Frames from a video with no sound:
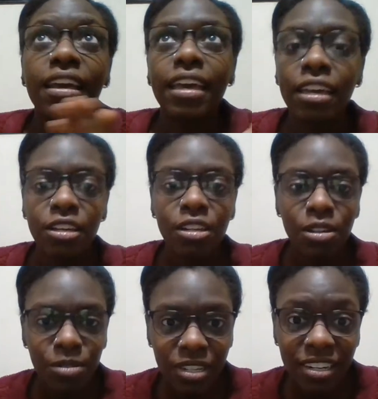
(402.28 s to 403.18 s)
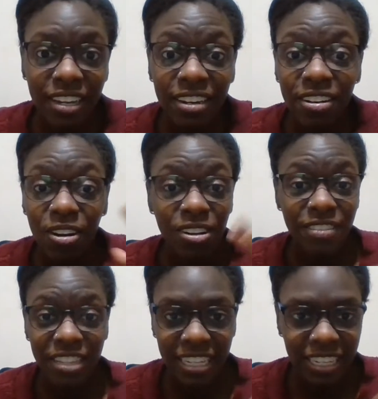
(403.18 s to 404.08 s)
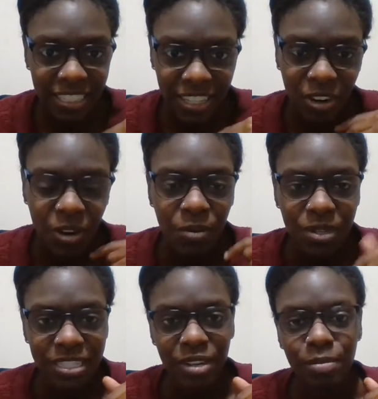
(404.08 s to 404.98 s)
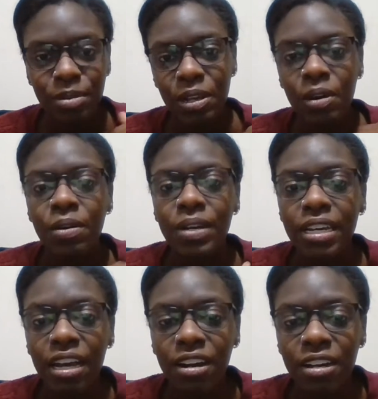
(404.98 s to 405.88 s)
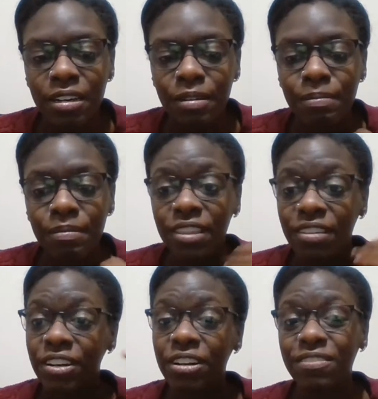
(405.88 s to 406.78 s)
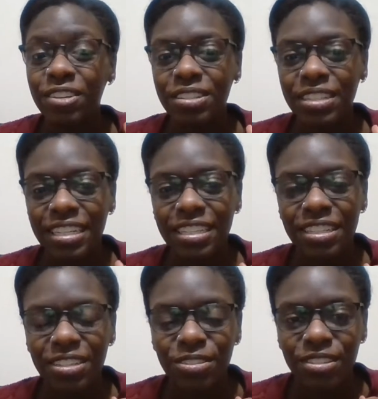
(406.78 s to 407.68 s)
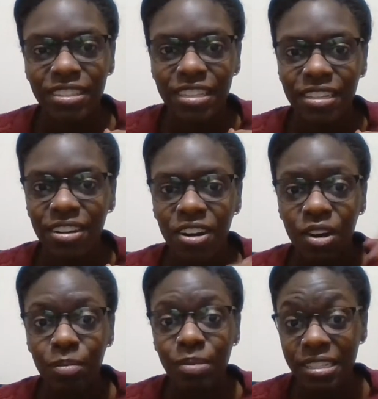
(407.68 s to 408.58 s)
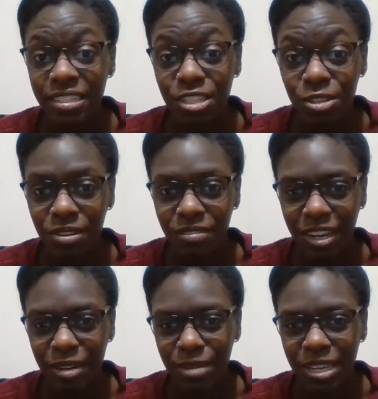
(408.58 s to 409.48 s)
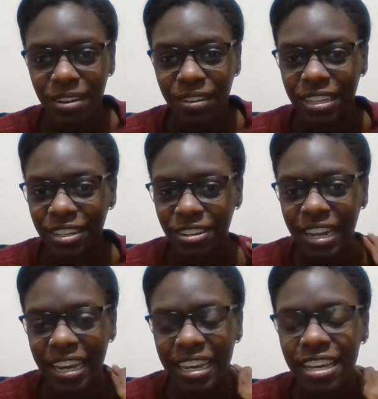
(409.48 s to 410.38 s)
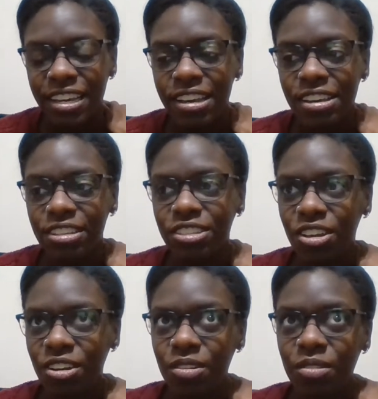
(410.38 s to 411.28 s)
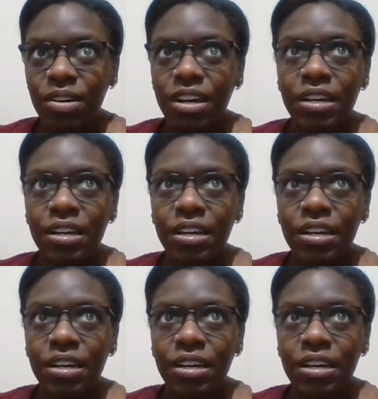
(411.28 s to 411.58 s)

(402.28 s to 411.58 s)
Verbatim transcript: included in all of the links that are always down below. The very first links that you'll see are places you can find me on the internet. So,